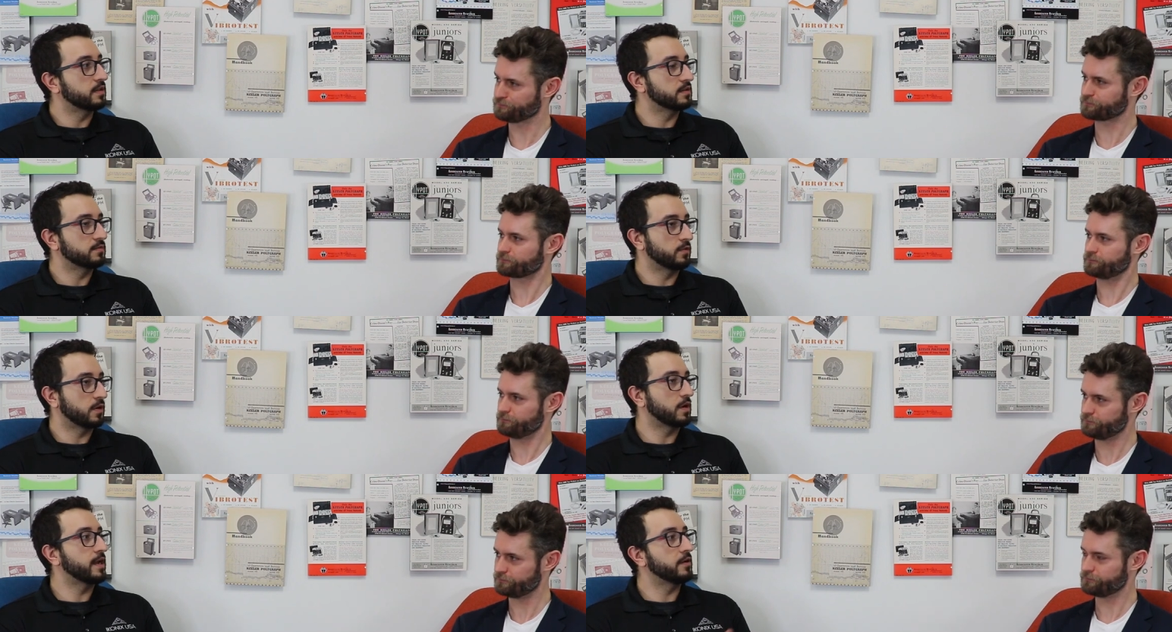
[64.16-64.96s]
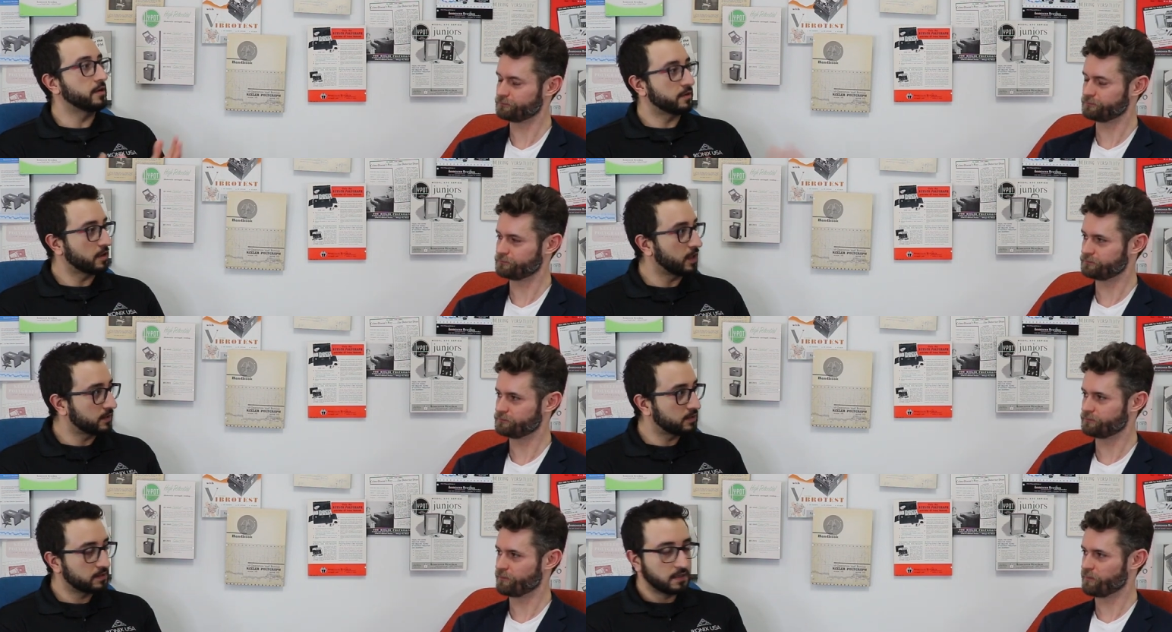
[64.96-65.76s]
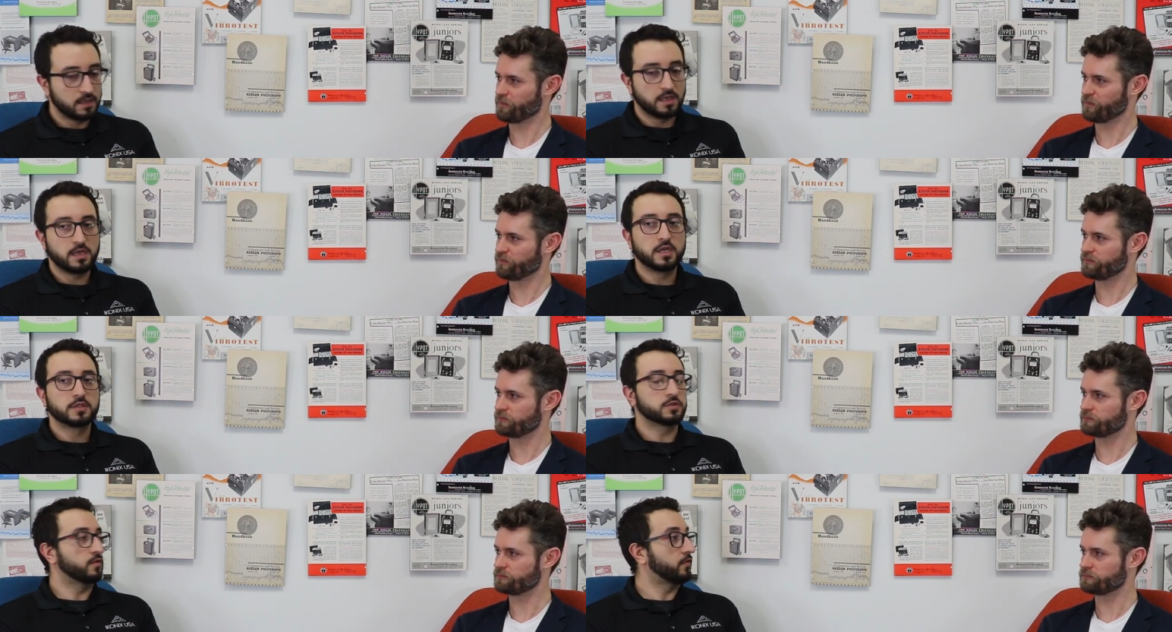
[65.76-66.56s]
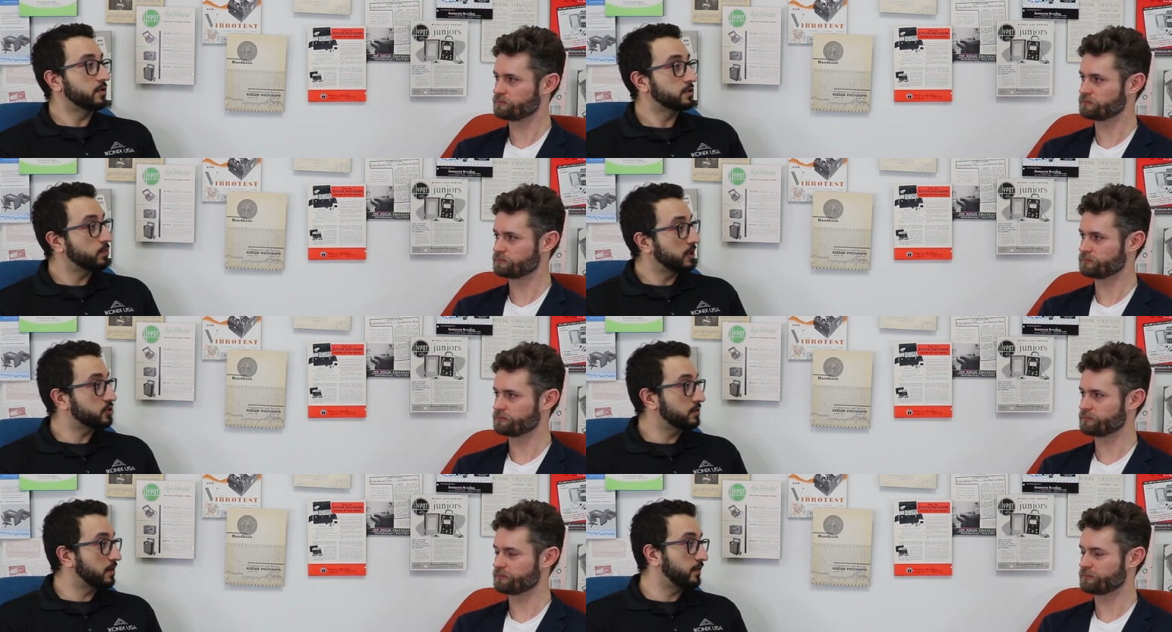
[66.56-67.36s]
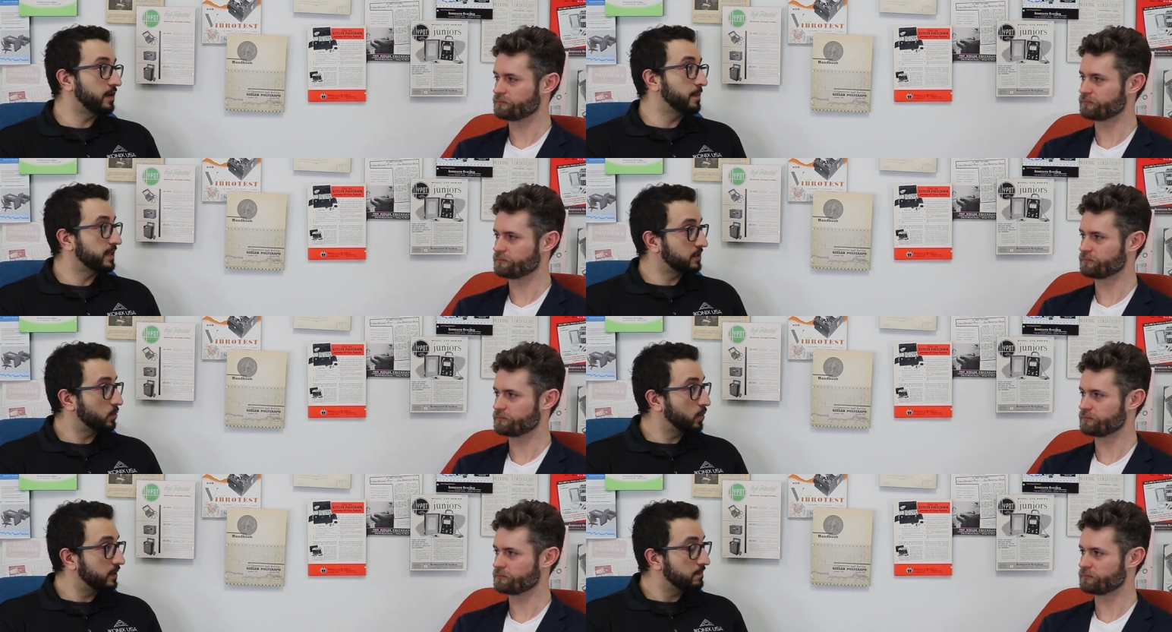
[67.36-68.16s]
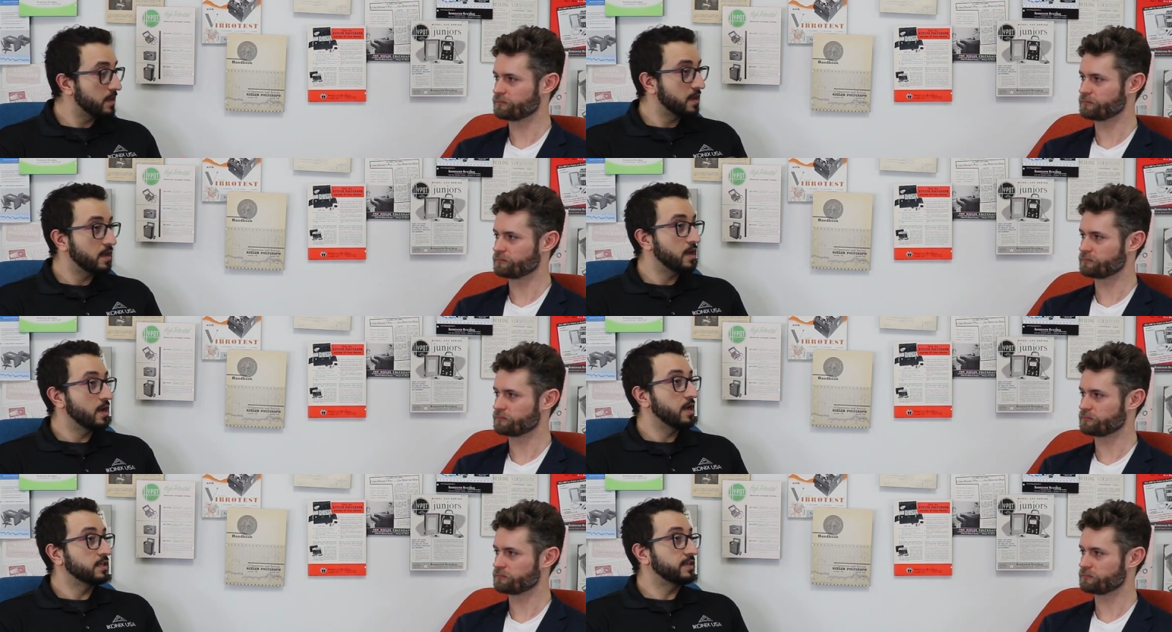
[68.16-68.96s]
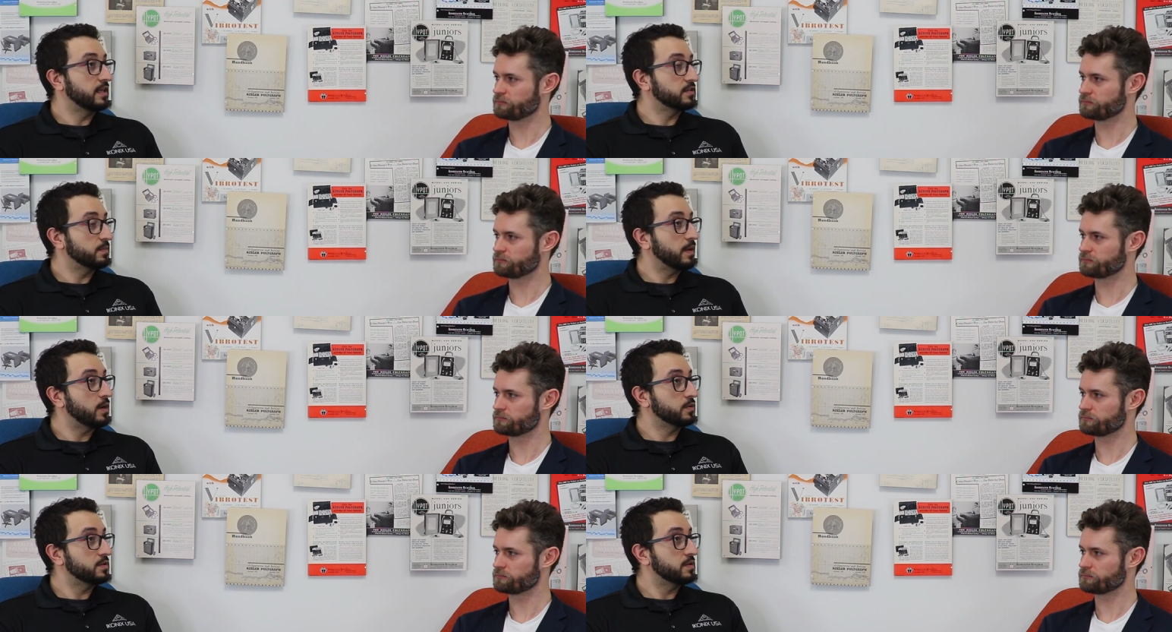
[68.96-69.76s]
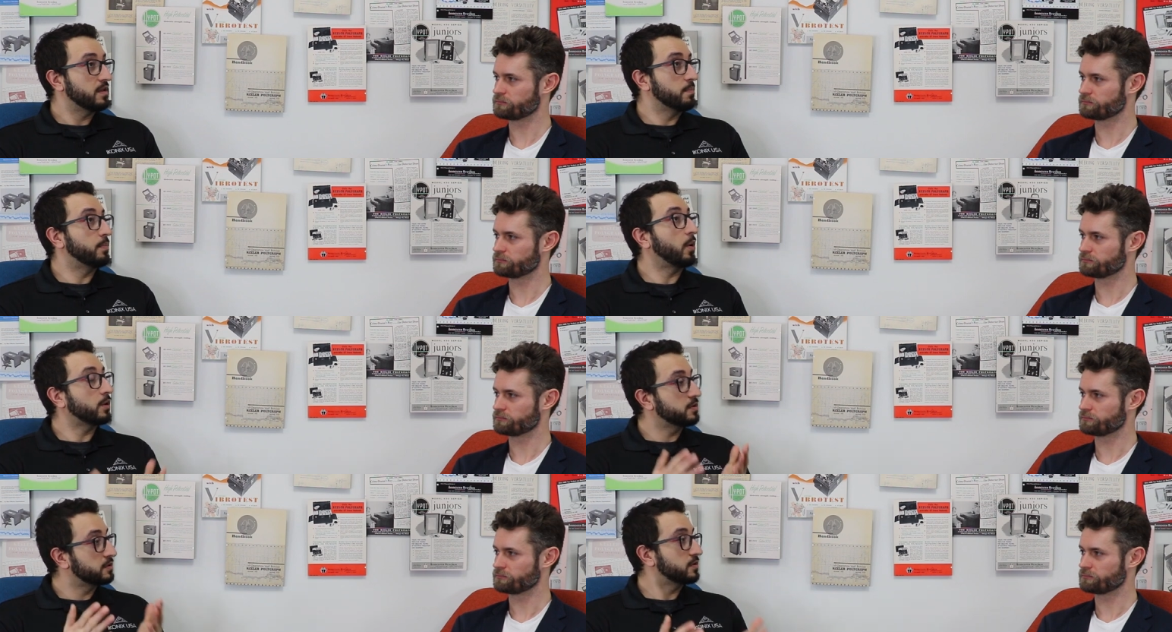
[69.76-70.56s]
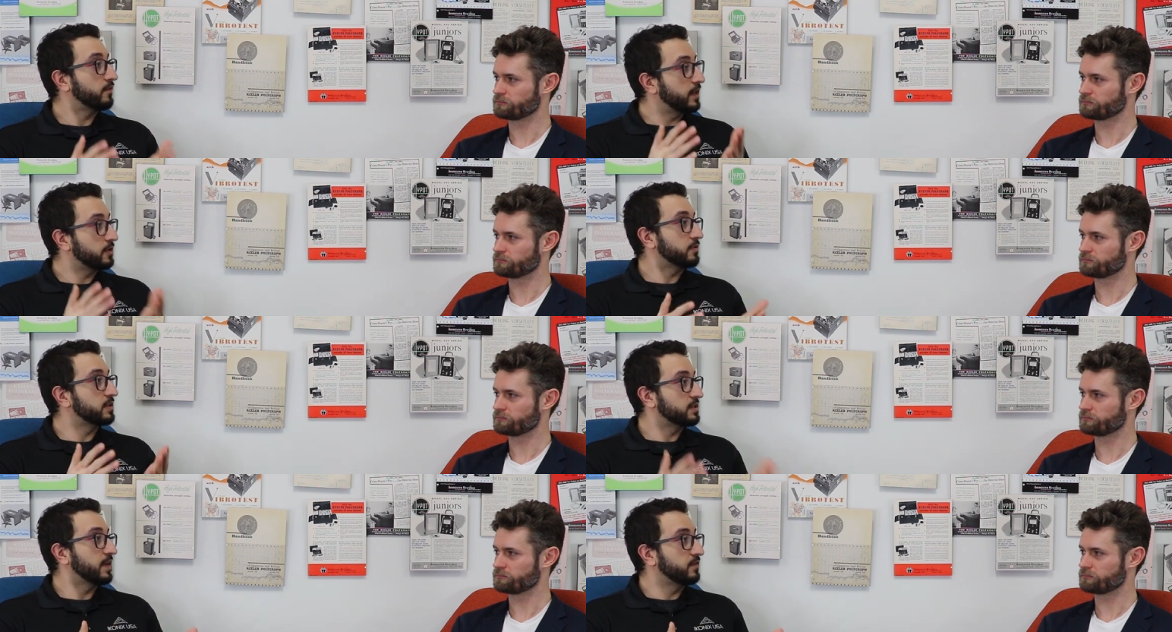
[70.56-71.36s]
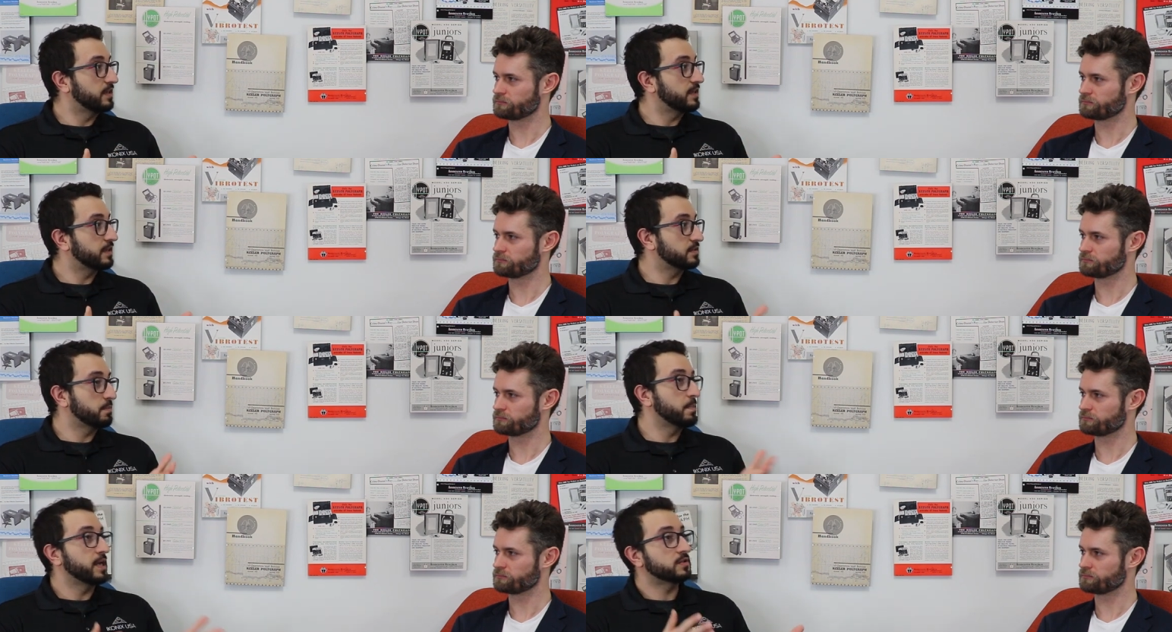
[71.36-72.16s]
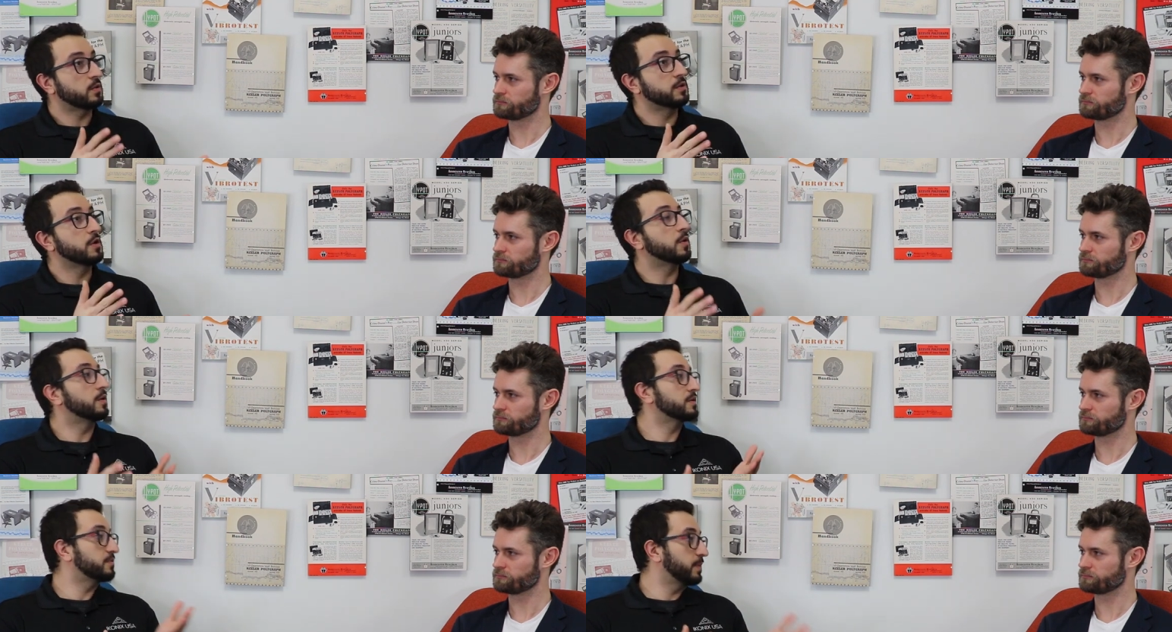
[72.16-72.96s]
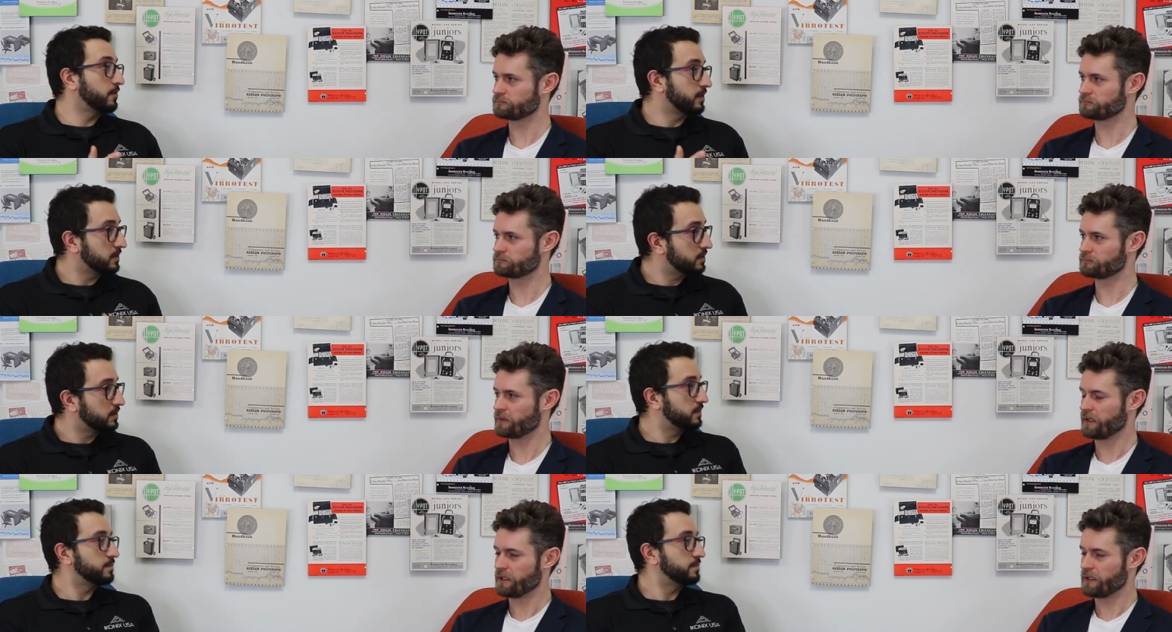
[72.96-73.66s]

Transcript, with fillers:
Speaker 1: and we're going to hear your thoughts. So the first question, a very basic one, tell us about the importance of electrical safety testing based on your experience.